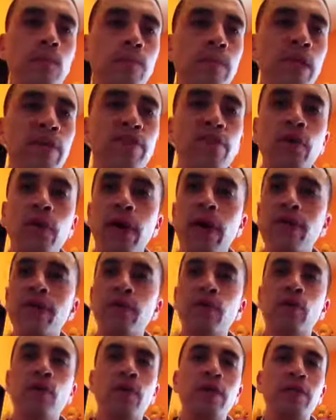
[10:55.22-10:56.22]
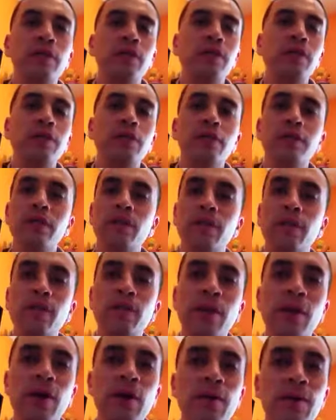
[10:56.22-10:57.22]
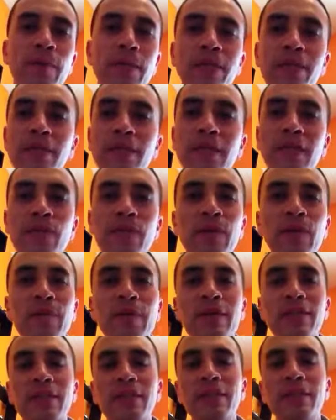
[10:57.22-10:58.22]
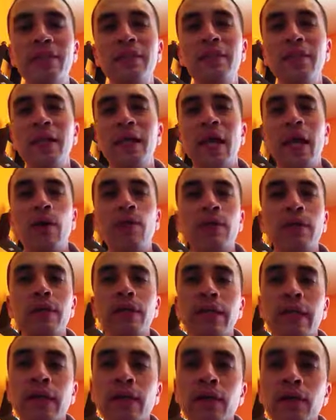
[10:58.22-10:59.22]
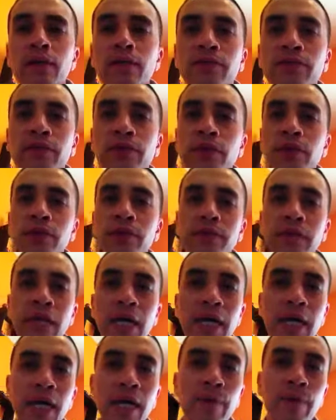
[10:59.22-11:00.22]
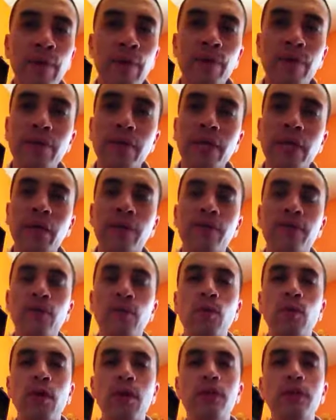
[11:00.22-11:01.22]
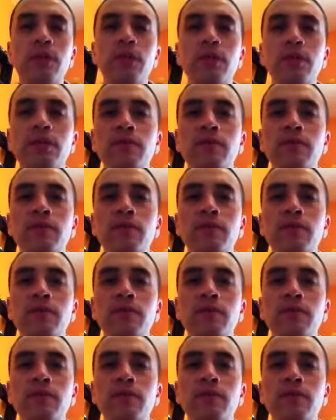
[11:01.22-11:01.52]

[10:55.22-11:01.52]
If y'all have any questions, by all means, leave me a message. I want to thank y'all for y'all time. I want to thank you for watching this